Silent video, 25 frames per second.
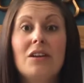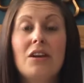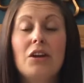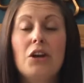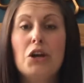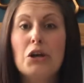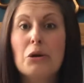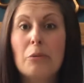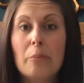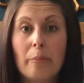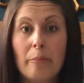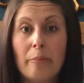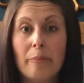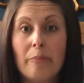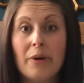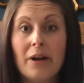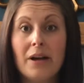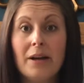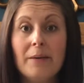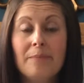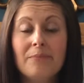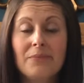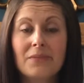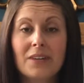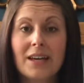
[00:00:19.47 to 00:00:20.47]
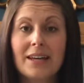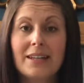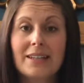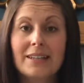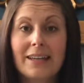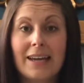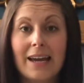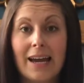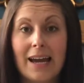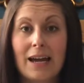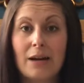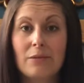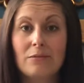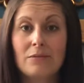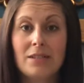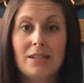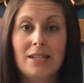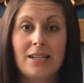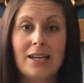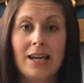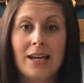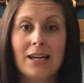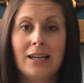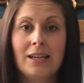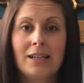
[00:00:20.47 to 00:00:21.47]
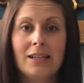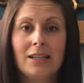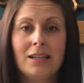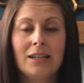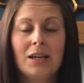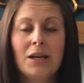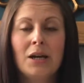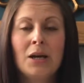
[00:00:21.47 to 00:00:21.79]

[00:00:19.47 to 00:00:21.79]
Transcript: number and counting,